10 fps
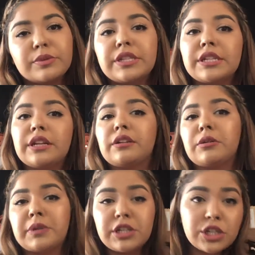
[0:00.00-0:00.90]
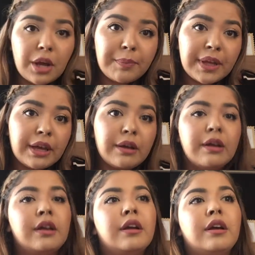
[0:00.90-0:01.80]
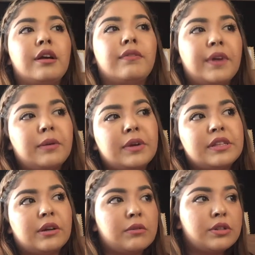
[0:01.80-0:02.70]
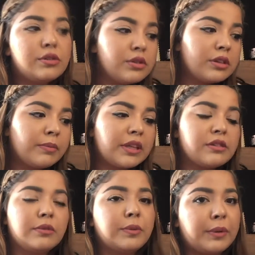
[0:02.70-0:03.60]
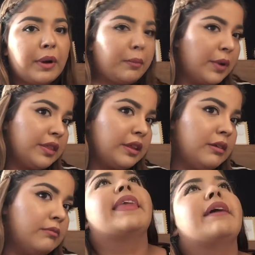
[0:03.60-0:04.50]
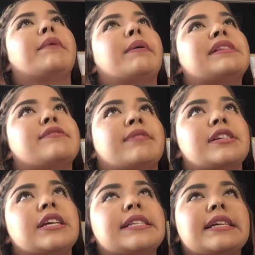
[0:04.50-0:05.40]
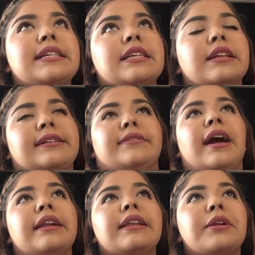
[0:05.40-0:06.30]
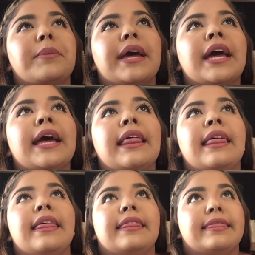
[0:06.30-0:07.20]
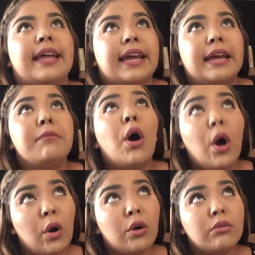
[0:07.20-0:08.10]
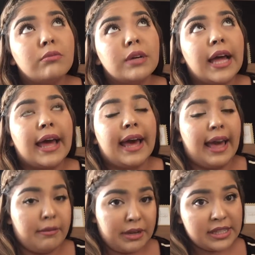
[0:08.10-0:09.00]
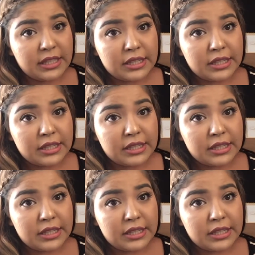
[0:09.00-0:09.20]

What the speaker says: we did a little bit of shopping. Her friend went to go do something, so we went with them. Then we went to Francesca's and looked around a little bit. Then I came home and my